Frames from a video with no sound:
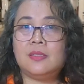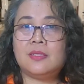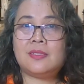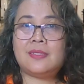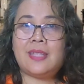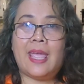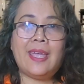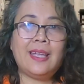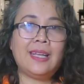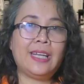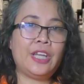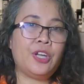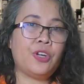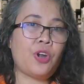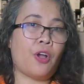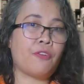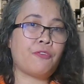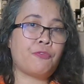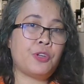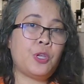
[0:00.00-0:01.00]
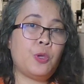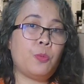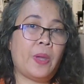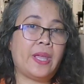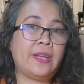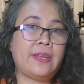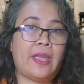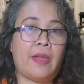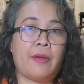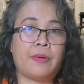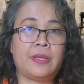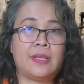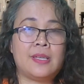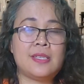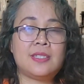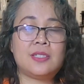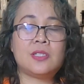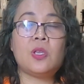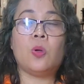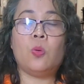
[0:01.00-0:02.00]
Stay clear of free weight
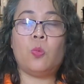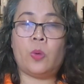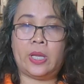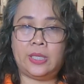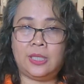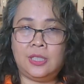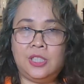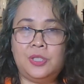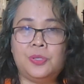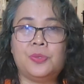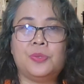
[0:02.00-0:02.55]
areas when in